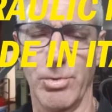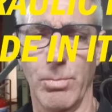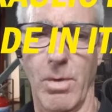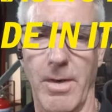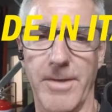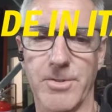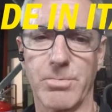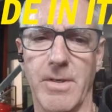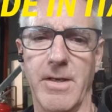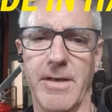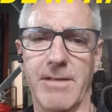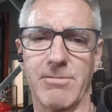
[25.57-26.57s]
wire is
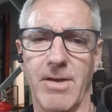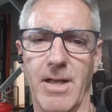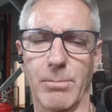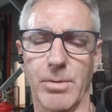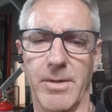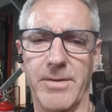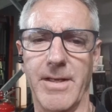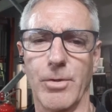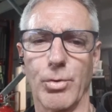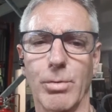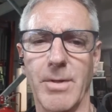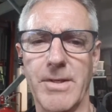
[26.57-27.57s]
readily available, and then
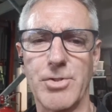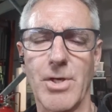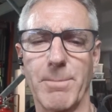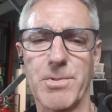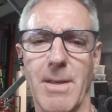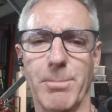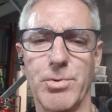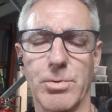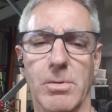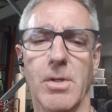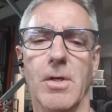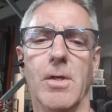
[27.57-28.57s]
normally jumps up
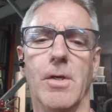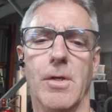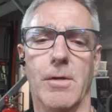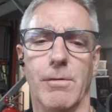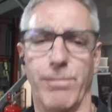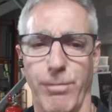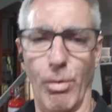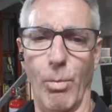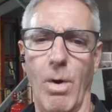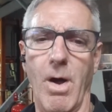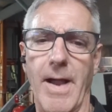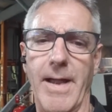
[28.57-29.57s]
to
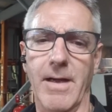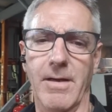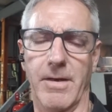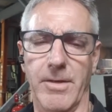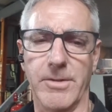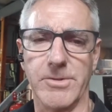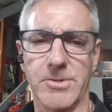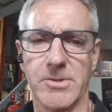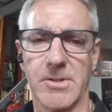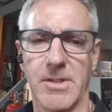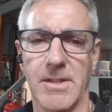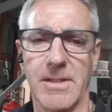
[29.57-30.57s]
4-wire
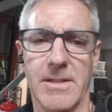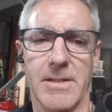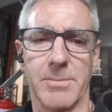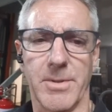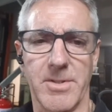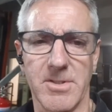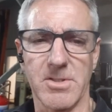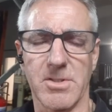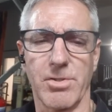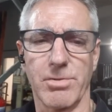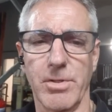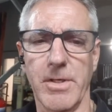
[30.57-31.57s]
hose. But this is
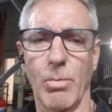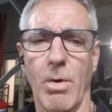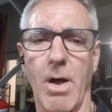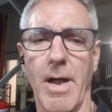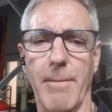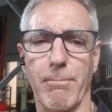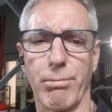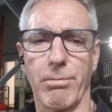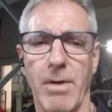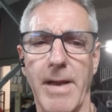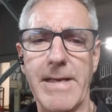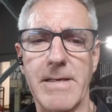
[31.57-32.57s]
a 3-wire
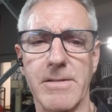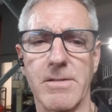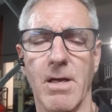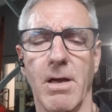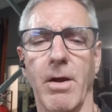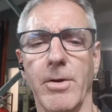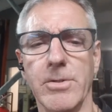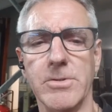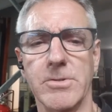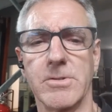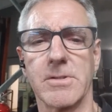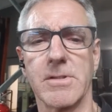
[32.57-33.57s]
braided
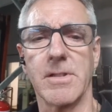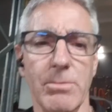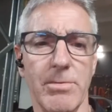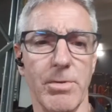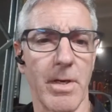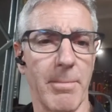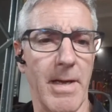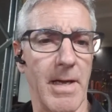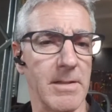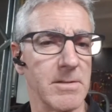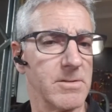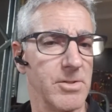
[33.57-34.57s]
hose. We've got
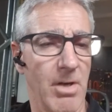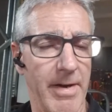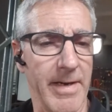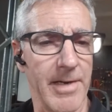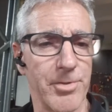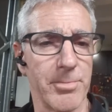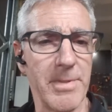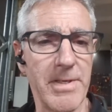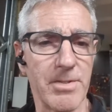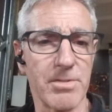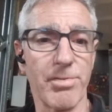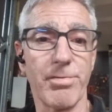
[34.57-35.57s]
about 900
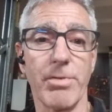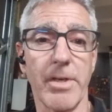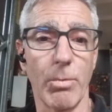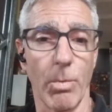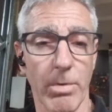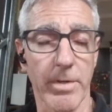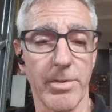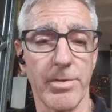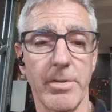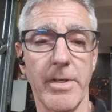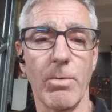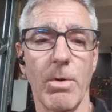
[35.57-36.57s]
meters of 3/4
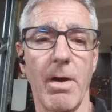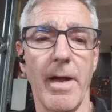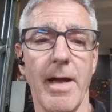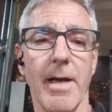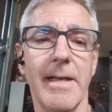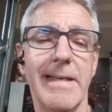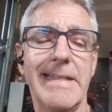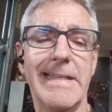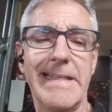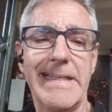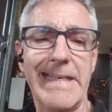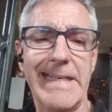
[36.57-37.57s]
3-wire
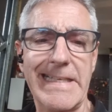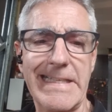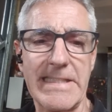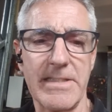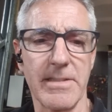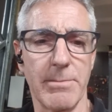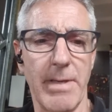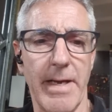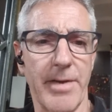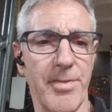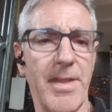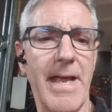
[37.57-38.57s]
and about
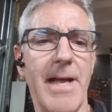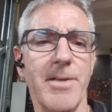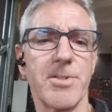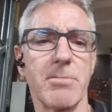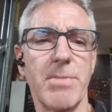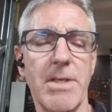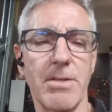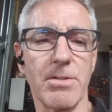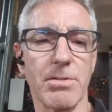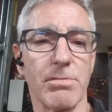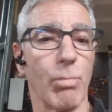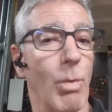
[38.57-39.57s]
1,000
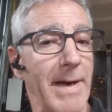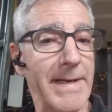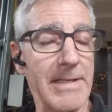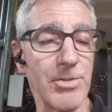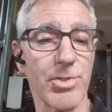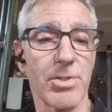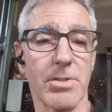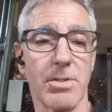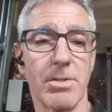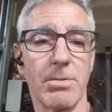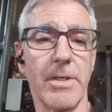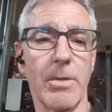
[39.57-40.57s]
meters of 1-inch
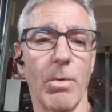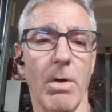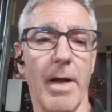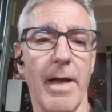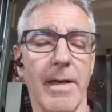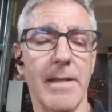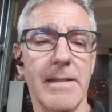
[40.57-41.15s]
3-wire.